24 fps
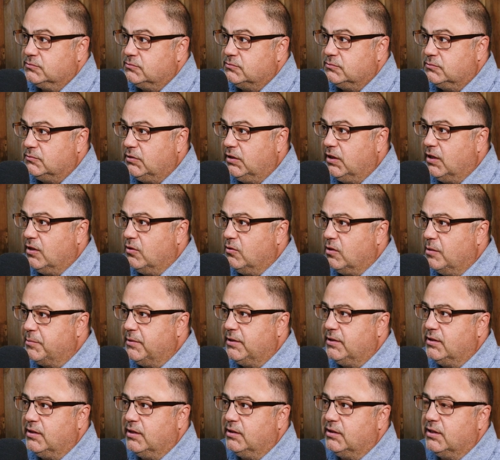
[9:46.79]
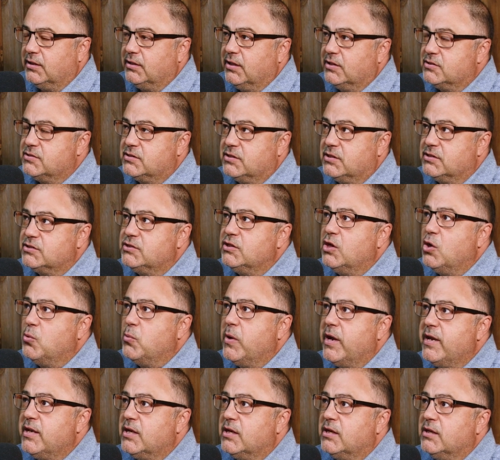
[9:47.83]
you know, I mean, there's just no
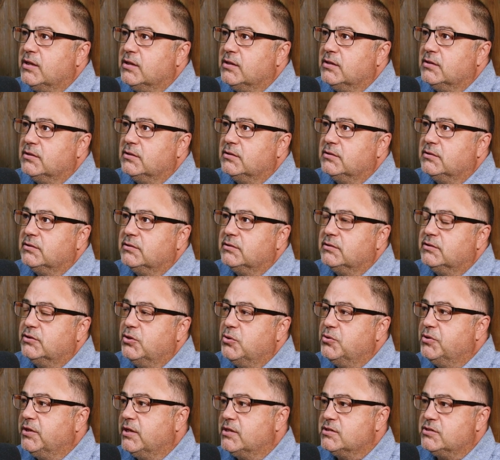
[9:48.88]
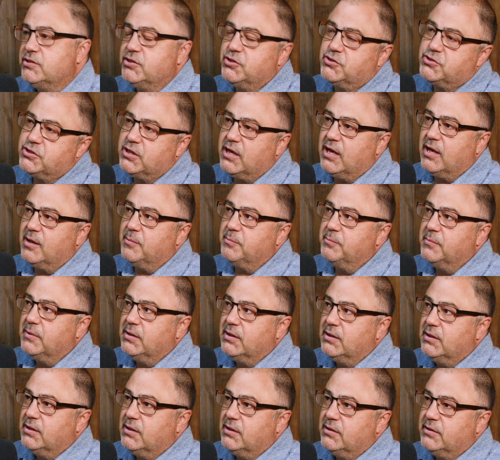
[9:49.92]
way to do things in your job
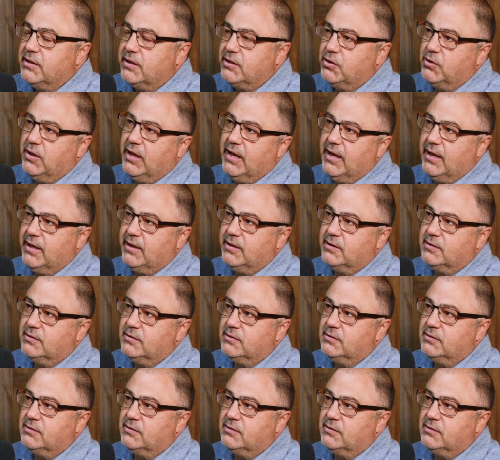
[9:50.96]
that you hate